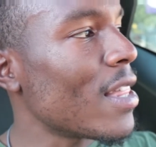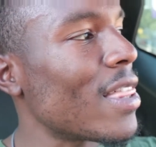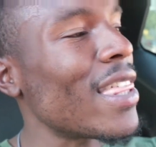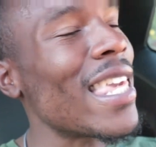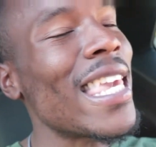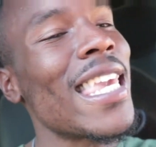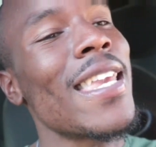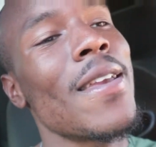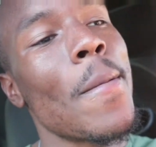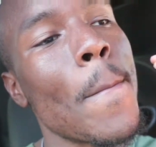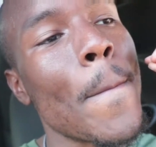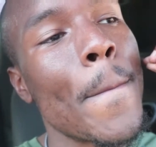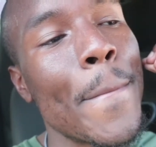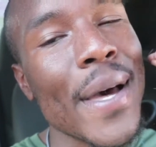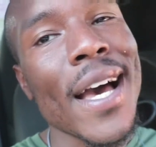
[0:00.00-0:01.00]
The
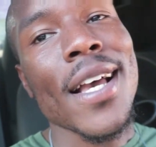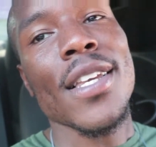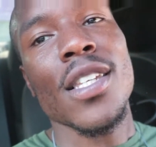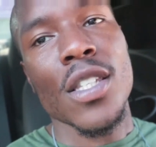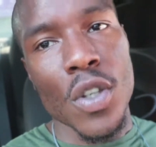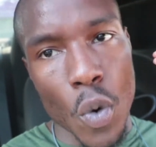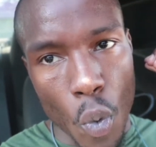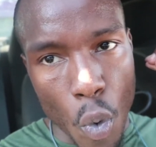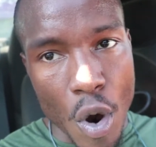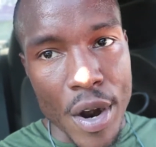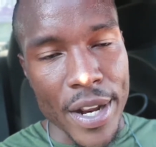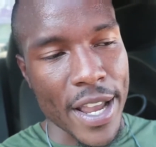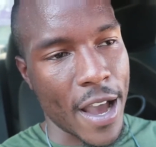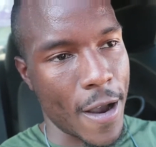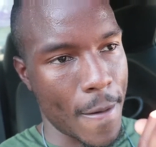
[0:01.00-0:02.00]
best
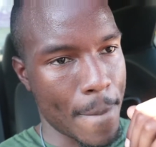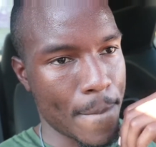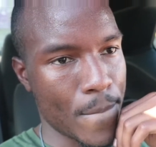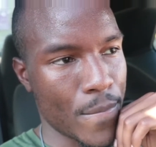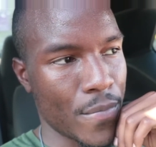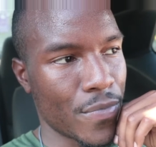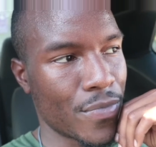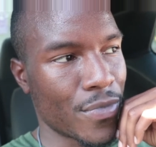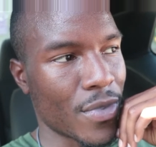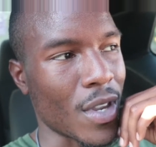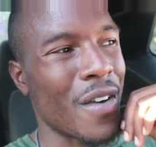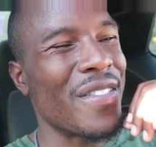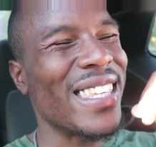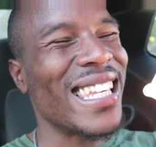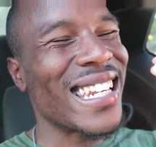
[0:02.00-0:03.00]
workout
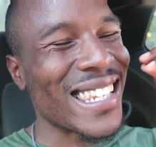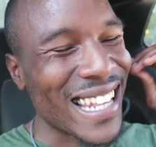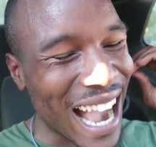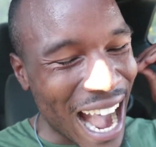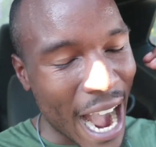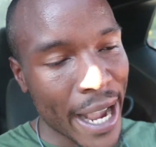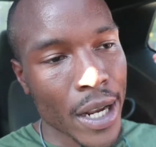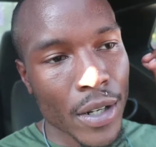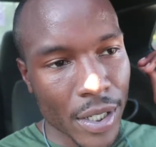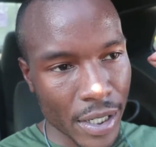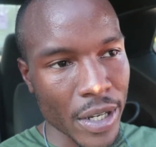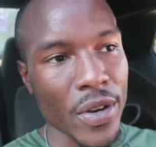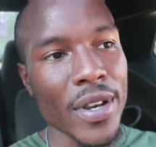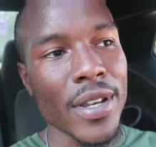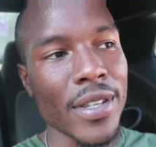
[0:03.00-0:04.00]
of the entire
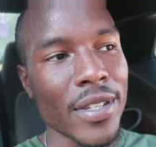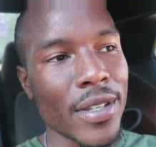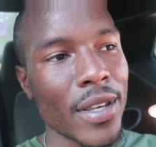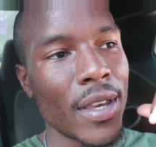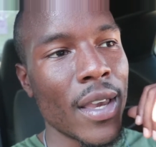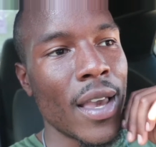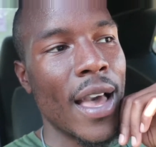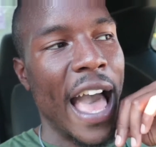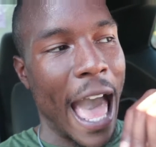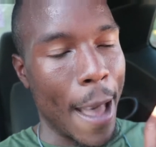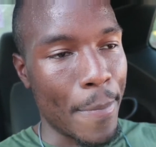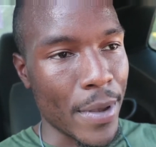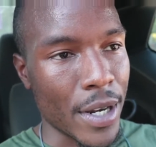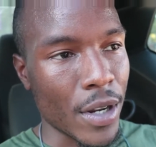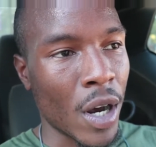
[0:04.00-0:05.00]
series
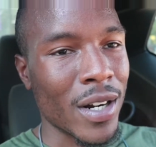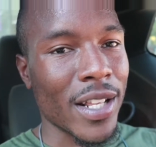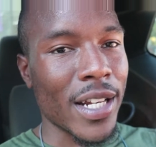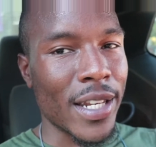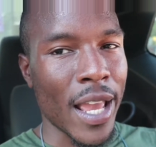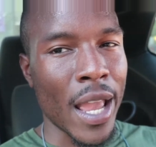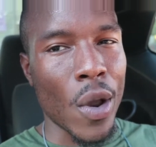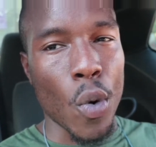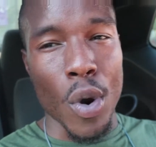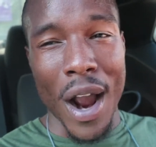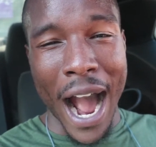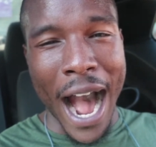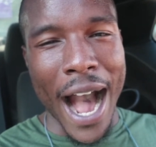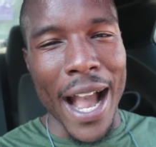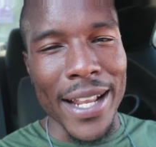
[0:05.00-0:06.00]
happened on a day where
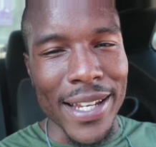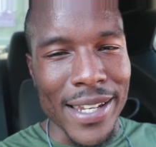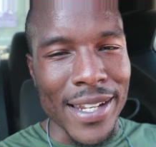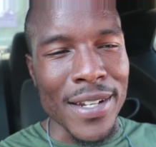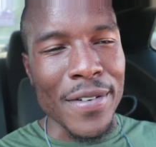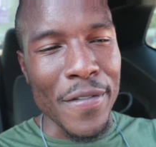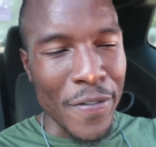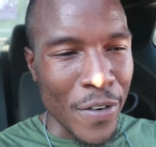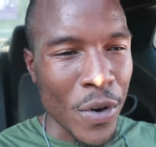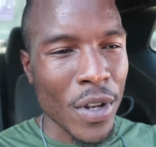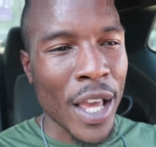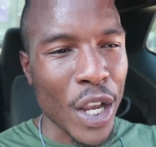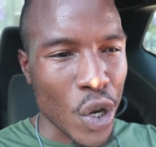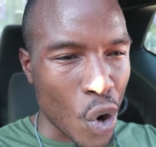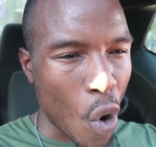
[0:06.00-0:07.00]
I didn't feel
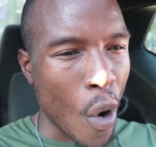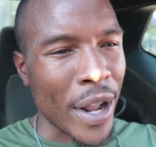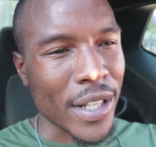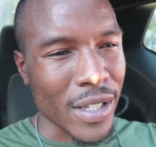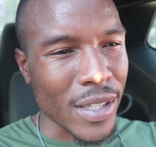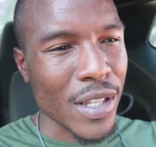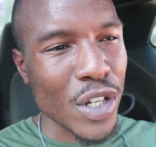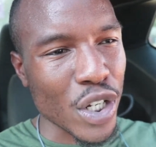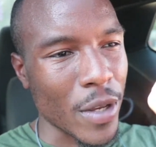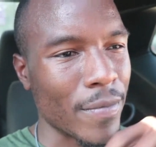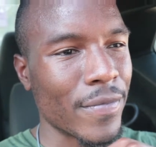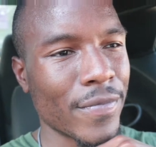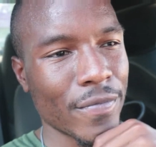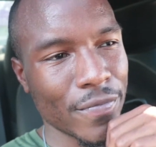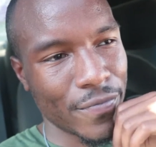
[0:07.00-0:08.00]
like going to the gym.